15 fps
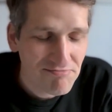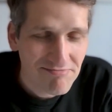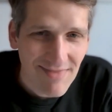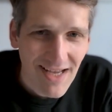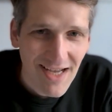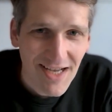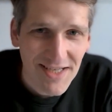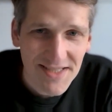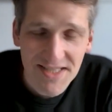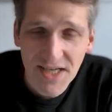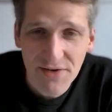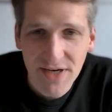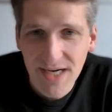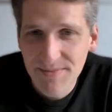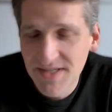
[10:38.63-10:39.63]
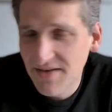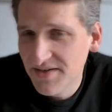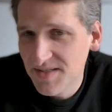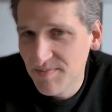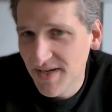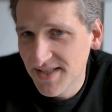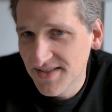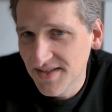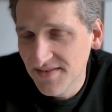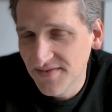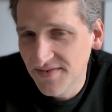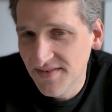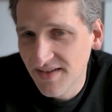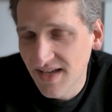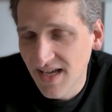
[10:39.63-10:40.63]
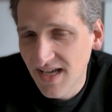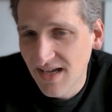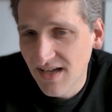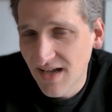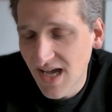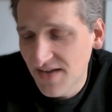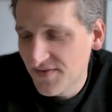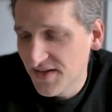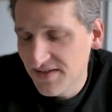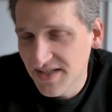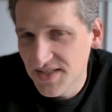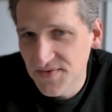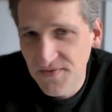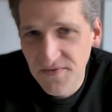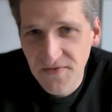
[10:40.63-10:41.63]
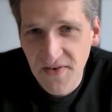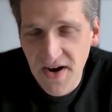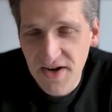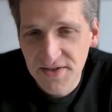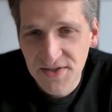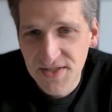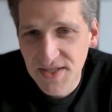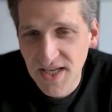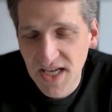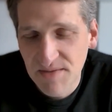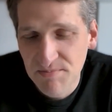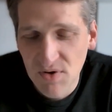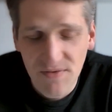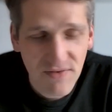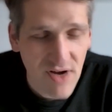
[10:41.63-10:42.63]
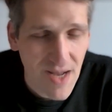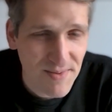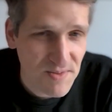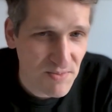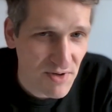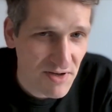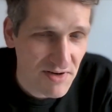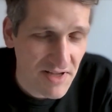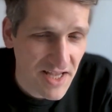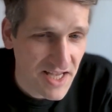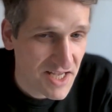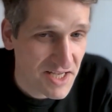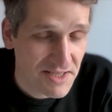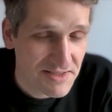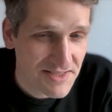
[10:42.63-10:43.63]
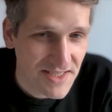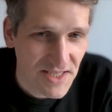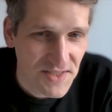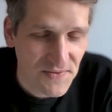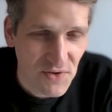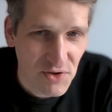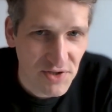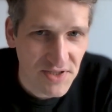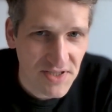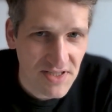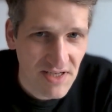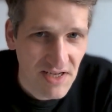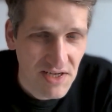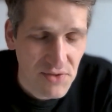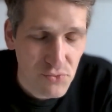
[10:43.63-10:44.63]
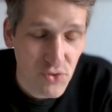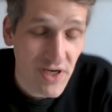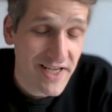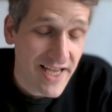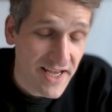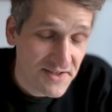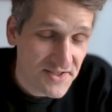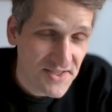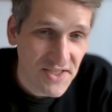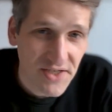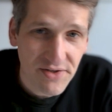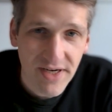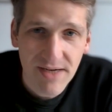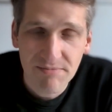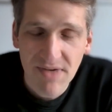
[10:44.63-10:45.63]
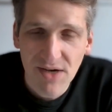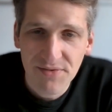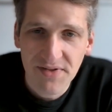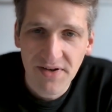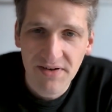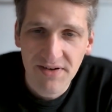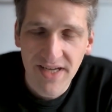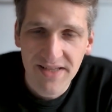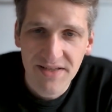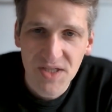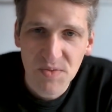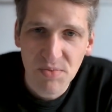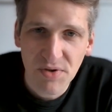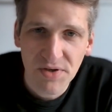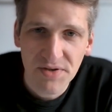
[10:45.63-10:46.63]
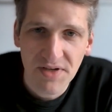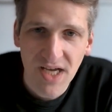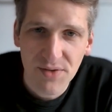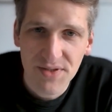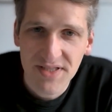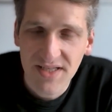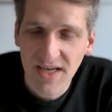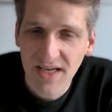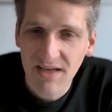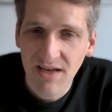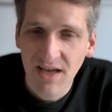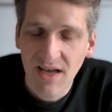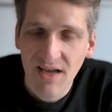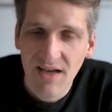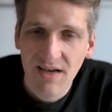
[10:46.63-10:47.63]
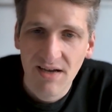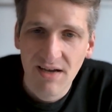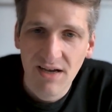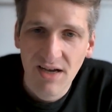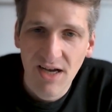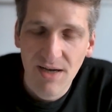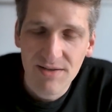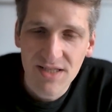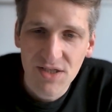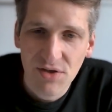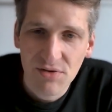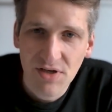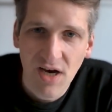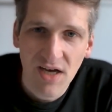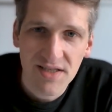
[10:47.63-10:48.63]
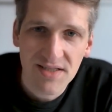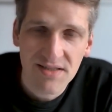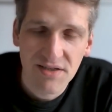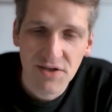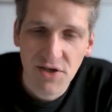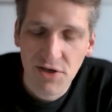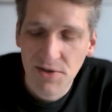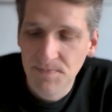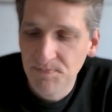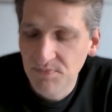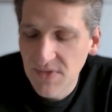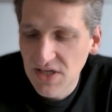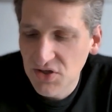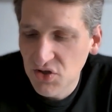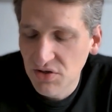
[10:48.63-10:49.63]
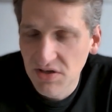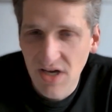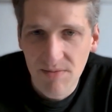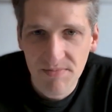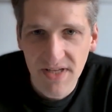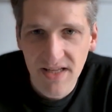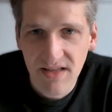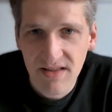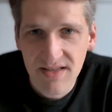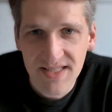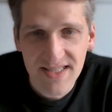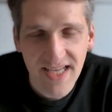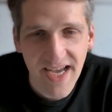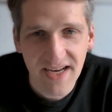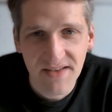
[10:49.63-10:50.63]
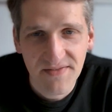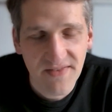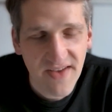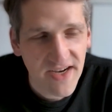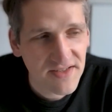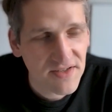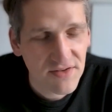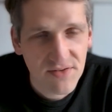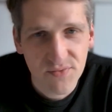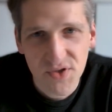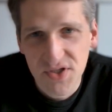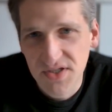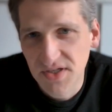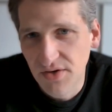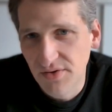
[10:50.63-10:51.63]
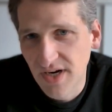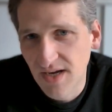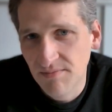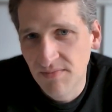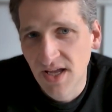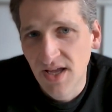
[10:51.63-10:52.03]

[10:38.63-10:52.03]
CRMs are expensive. I think that's fair to say both for HubSpot and Salesforce. Really, any CRM out there at this point, I would say. So cost, should not be the deciding factor in which CRM